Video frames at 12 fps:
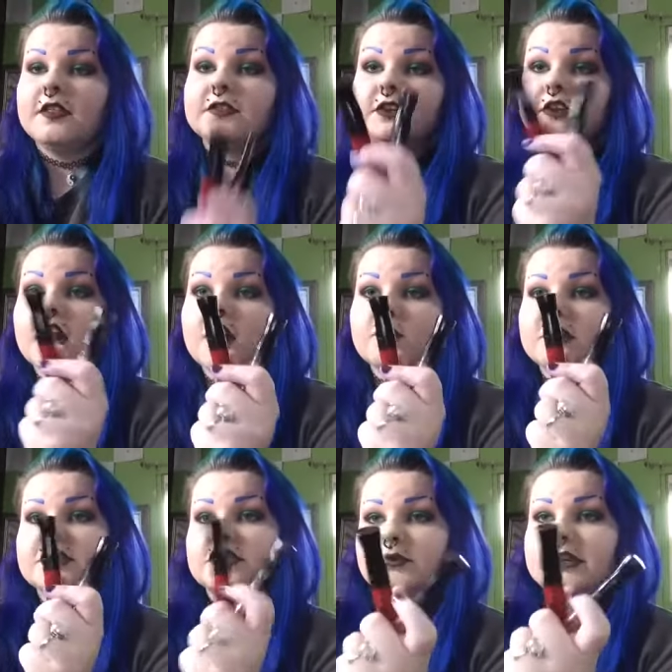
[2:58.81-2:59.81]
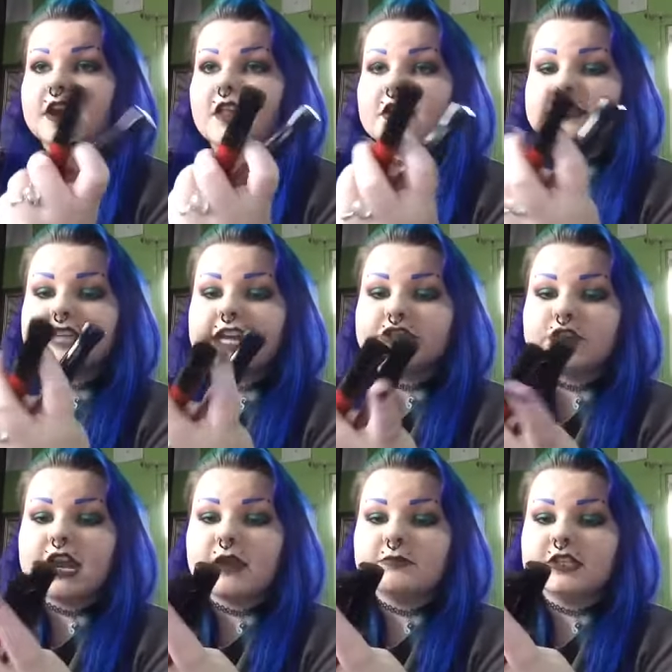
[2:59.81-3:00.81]
they're not worth the $3. I
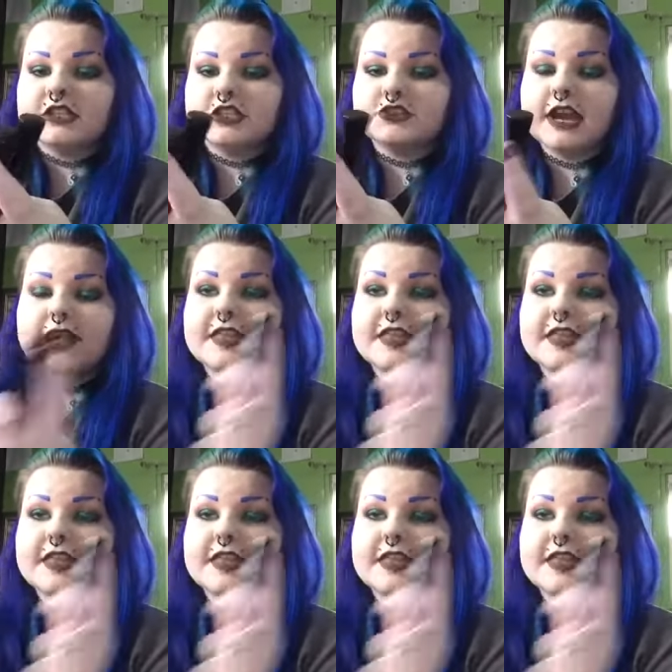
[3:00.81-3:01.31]
tried them just to try